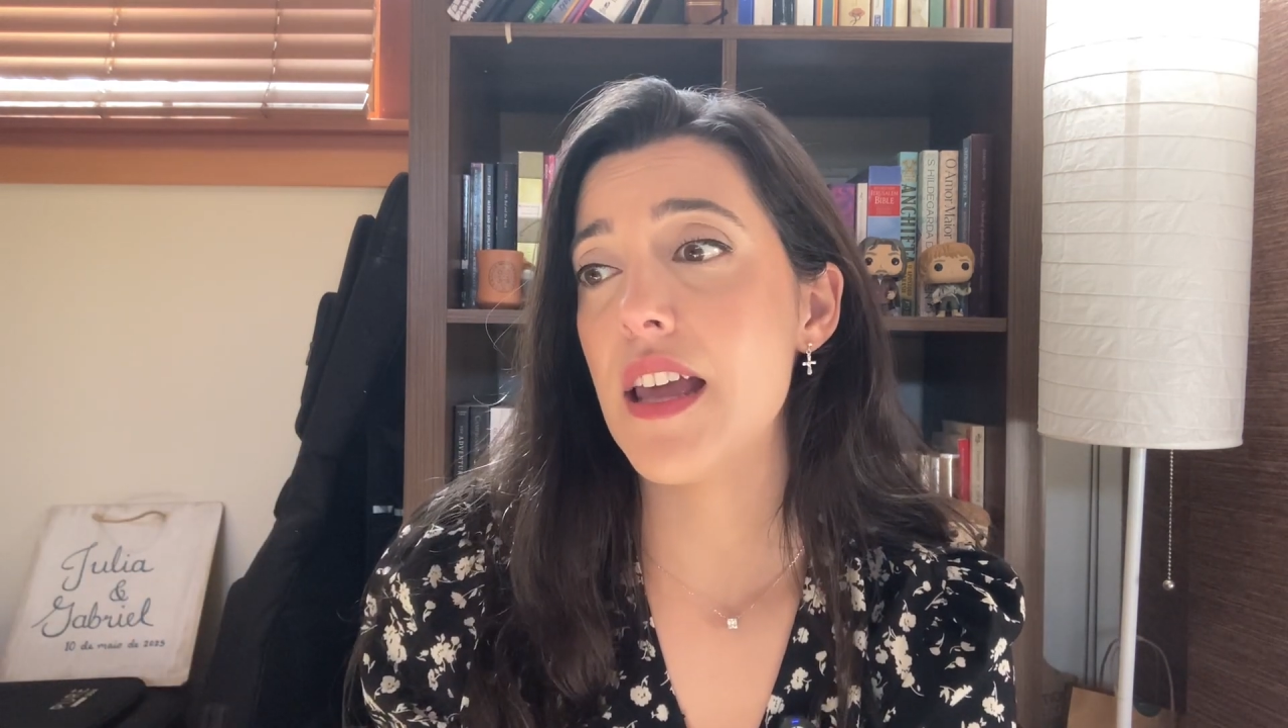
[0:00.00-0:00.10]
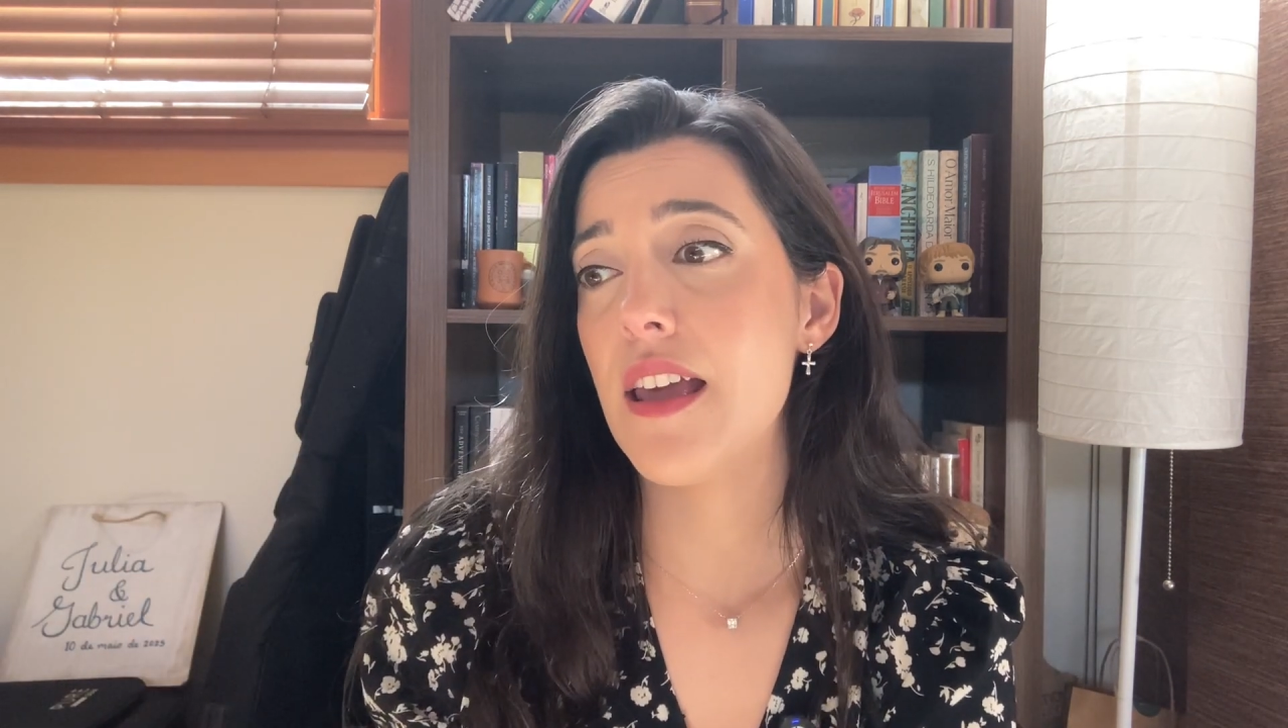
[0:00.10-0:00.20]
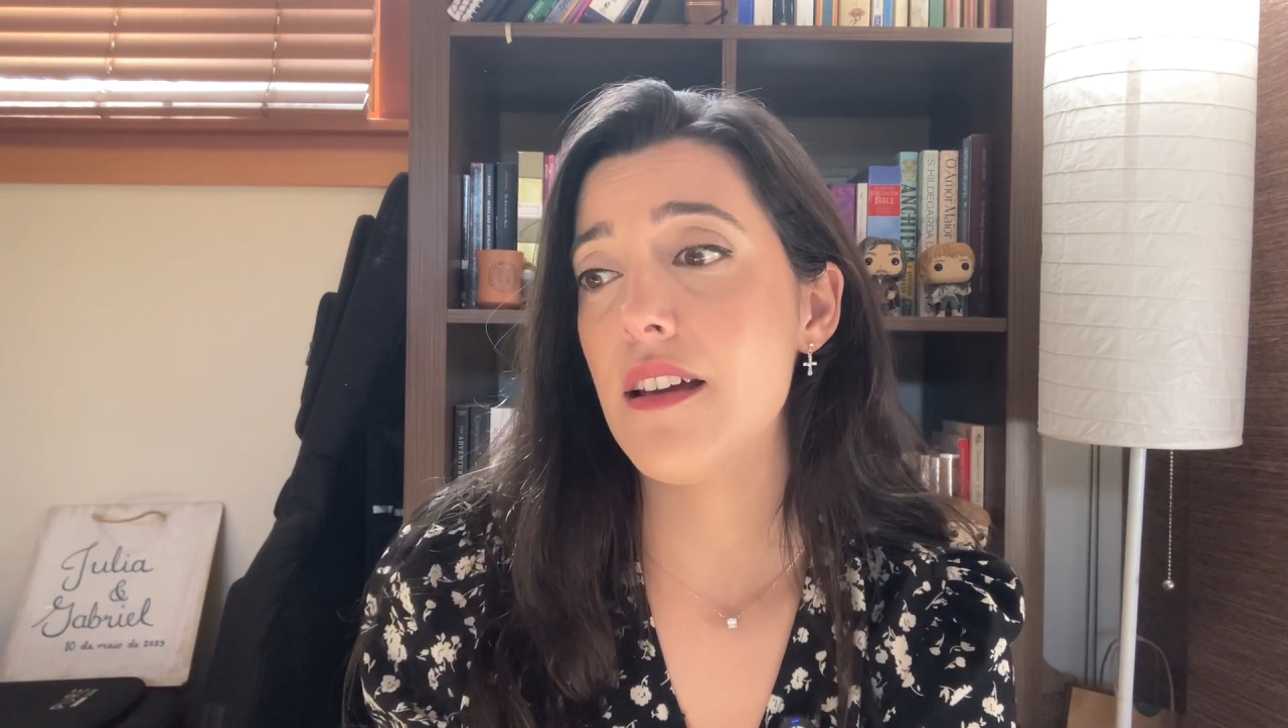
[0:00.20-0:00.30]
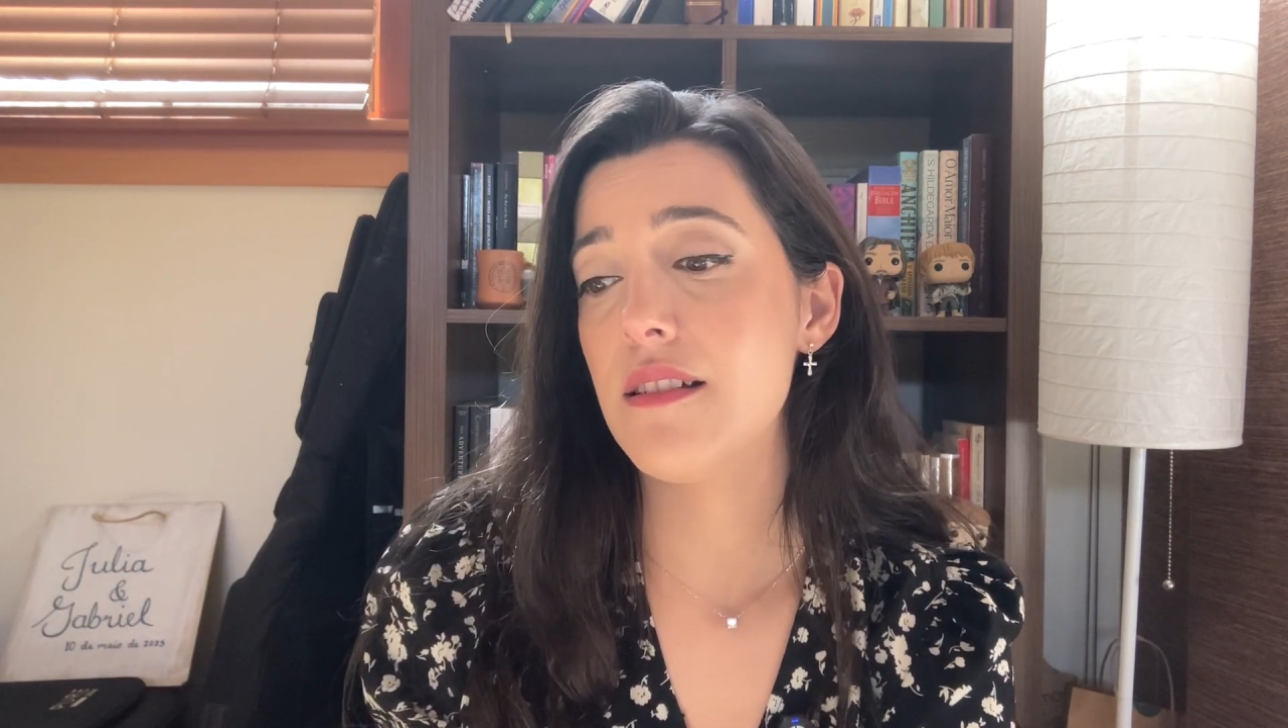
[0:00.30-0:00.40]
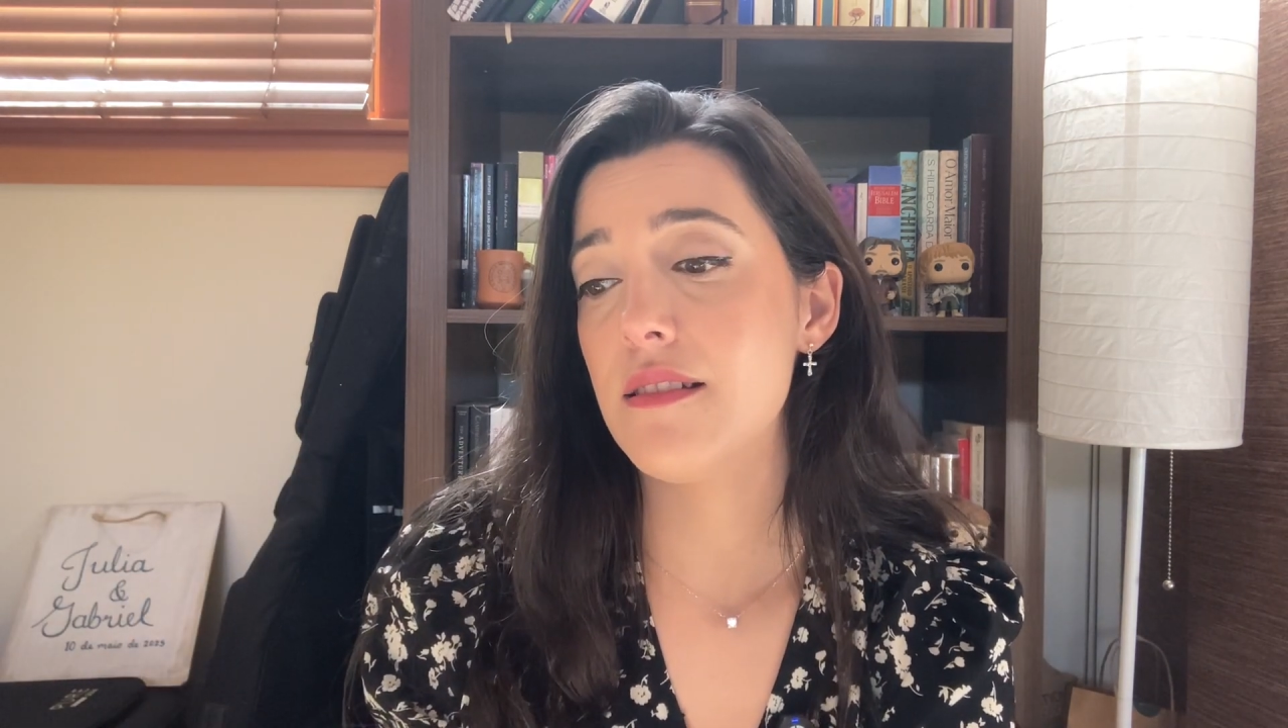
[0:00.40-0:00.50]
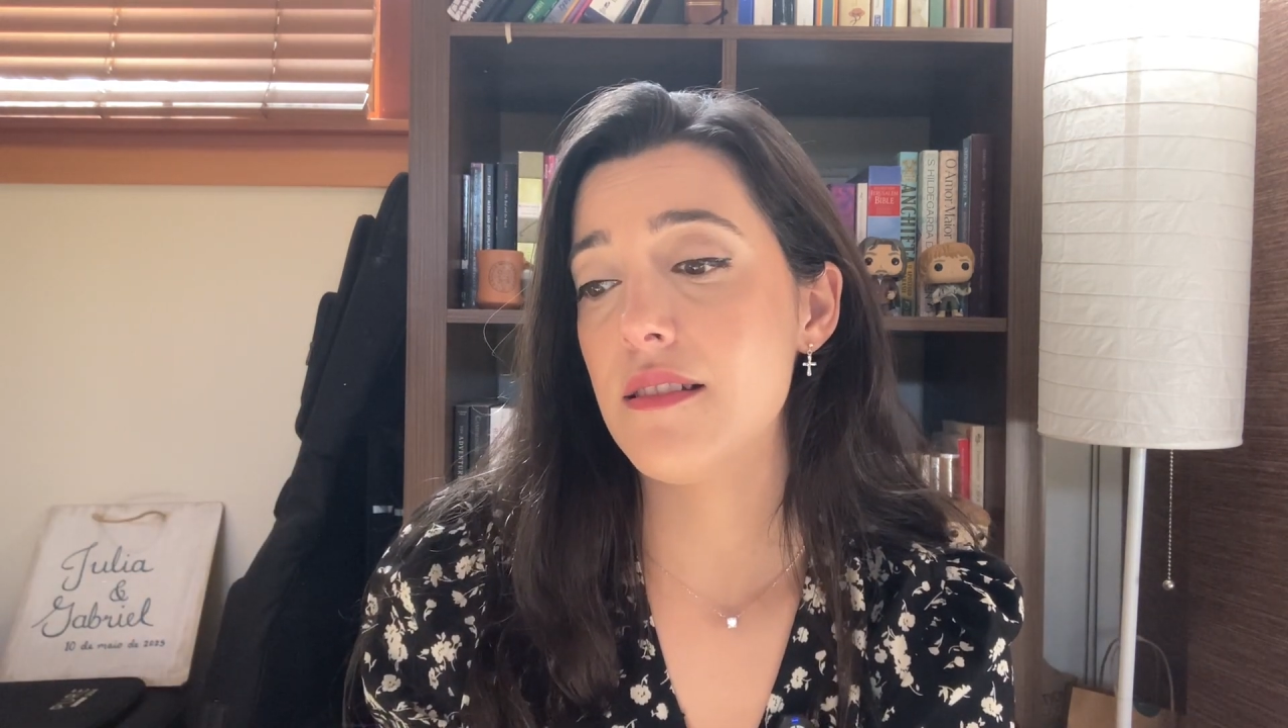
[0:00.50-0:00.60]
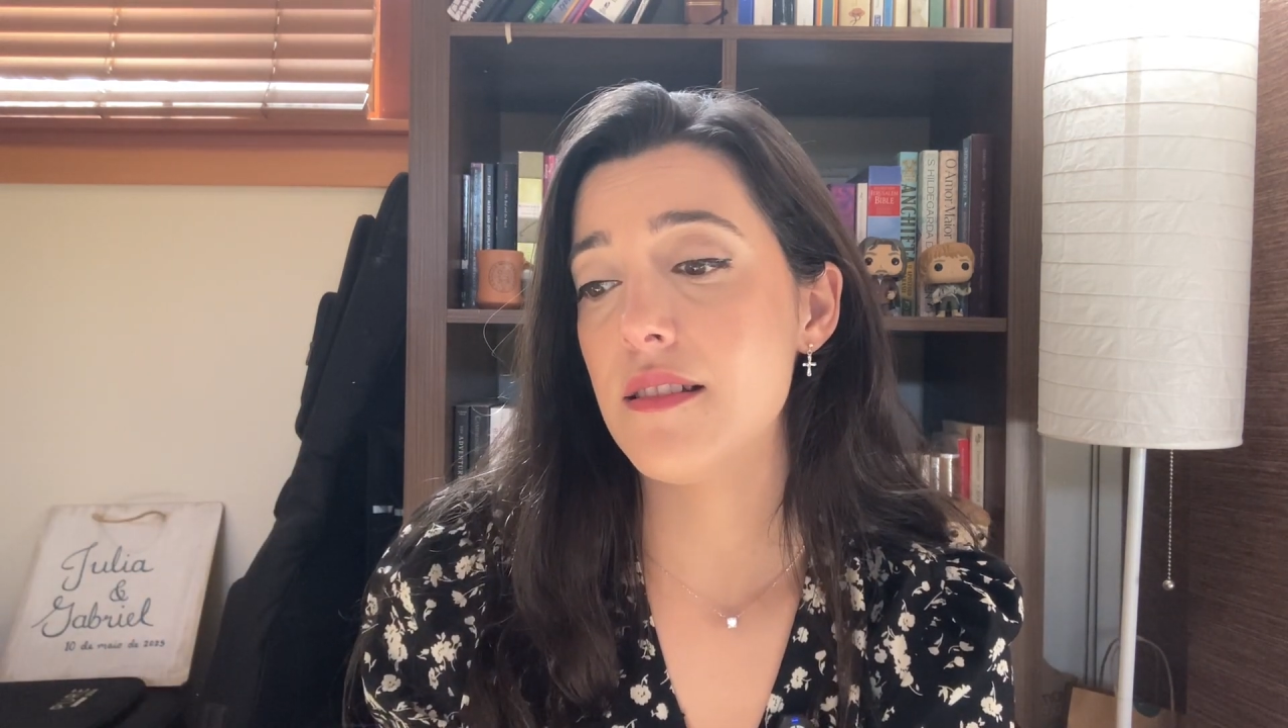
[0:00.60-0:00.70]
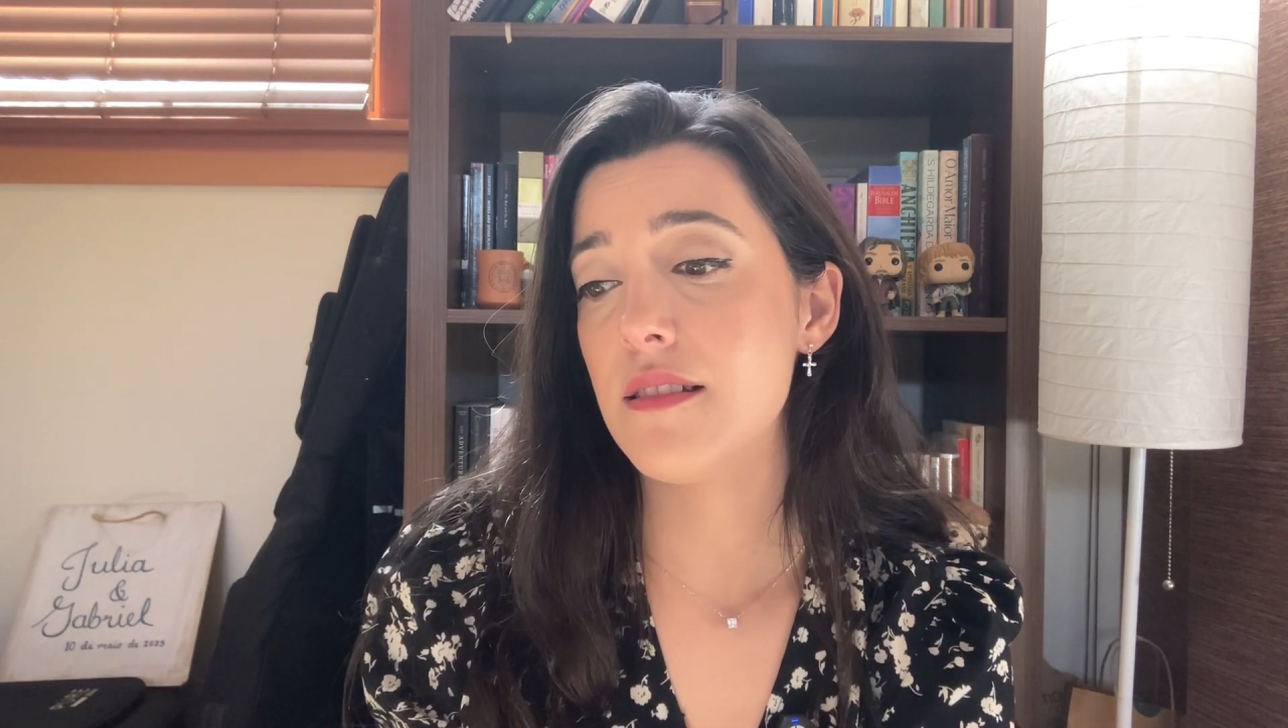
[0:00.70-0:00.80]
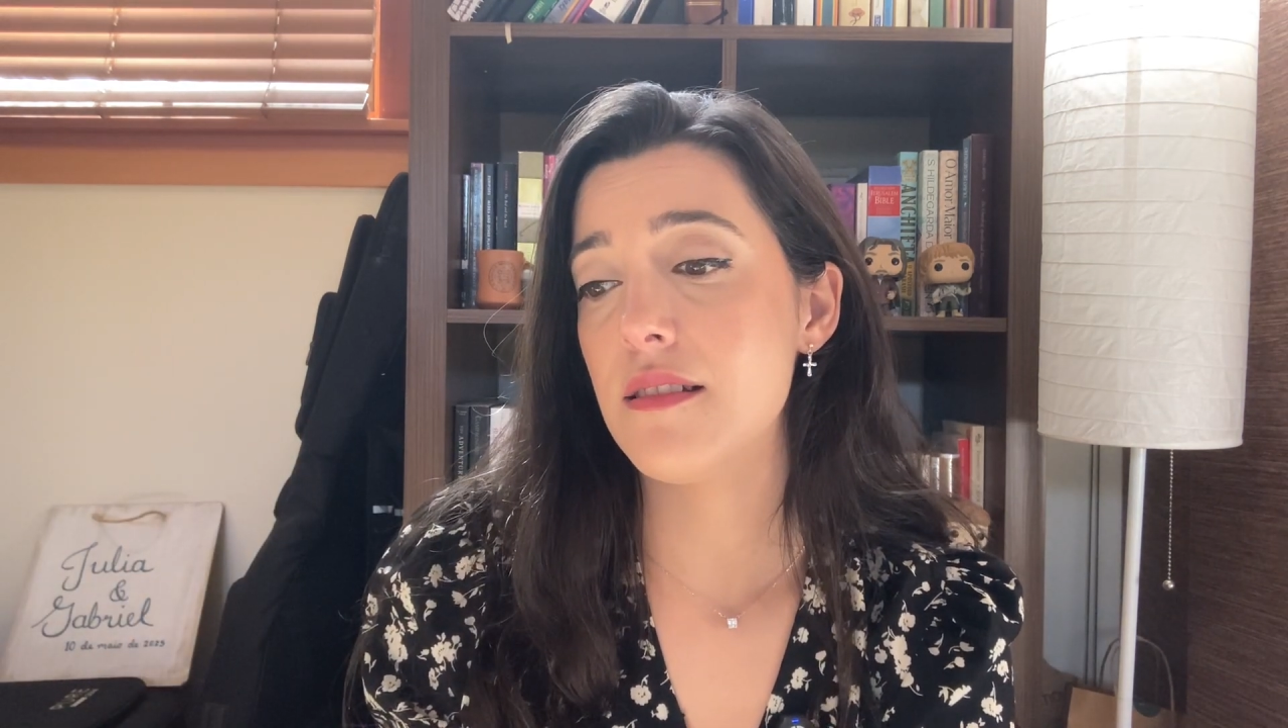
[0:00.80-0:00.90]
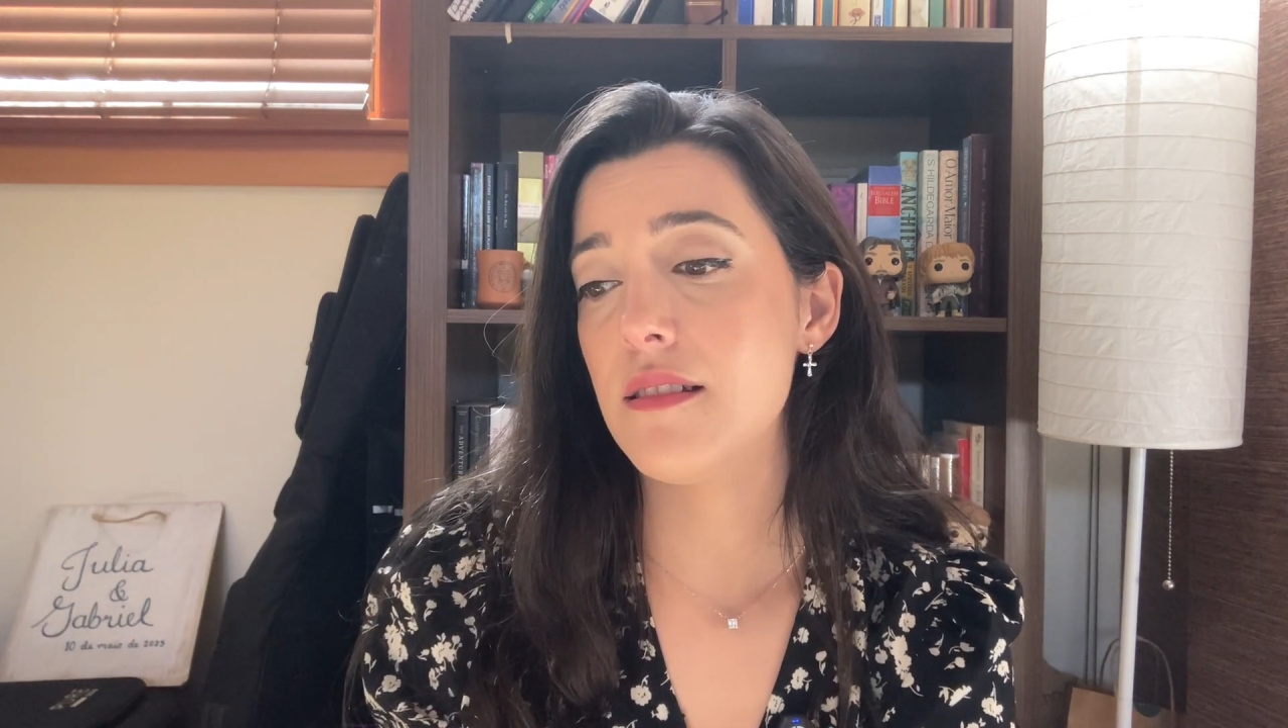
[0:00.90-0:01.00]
and